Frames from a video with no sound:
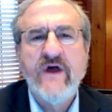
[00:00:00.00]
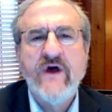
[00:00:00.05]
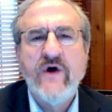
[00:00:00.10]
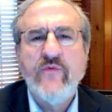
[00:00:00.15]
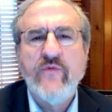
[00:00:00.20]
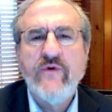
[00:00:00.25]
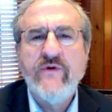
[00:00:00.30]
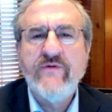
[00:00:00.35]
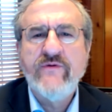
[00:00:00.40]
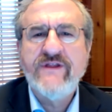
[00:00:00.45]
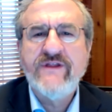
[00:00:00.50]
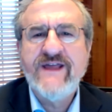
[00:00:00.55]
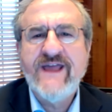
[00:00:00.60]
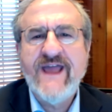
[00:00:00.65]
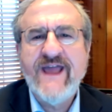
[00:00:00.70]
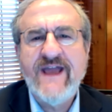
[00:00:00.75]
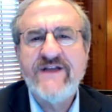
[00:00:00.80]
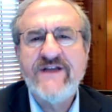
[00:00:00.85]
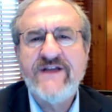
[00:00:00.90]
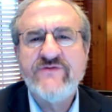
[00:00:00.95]
we will
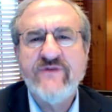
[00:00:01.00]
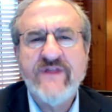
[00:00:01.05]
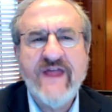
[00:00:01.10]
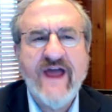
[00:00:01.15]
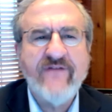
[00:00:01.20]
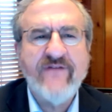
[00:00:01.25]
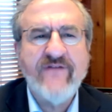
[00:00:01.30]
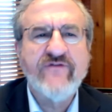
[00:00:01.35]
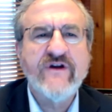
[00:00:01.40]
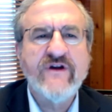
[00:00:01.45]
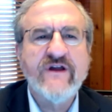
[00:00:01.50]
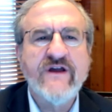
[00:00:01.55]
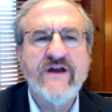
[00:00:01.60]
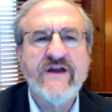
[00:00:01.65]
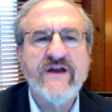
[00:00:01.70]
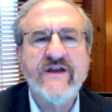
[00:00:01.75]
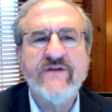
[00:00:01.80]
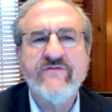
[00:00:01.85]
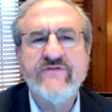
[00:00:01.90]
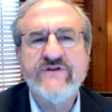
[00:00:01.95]
engage with Africa
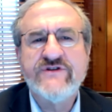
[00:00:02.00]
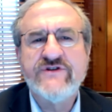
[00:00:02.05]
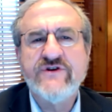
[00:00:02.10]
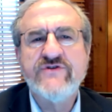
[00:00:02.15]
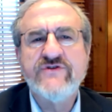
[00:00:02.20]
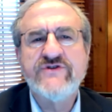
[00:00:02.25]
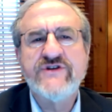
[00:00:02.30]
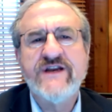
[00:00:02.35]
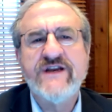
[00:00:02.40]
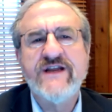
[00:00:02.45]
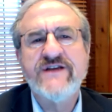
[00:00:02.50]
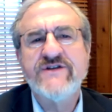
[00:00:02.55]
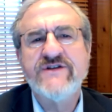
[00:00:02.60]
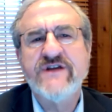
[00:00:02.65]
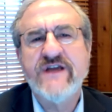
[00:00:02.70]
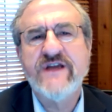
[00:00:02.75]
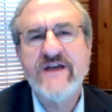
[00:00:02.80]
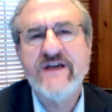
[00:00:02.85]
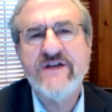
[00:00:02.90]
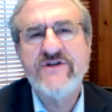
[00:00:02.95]
in research and
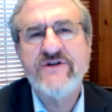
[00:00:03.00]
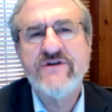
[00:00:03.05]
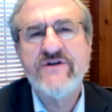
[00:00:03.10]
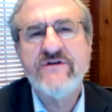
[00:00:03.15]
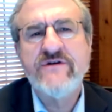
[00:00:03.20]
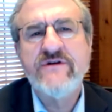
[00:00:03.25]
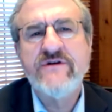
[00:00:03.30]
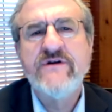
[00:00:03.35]
education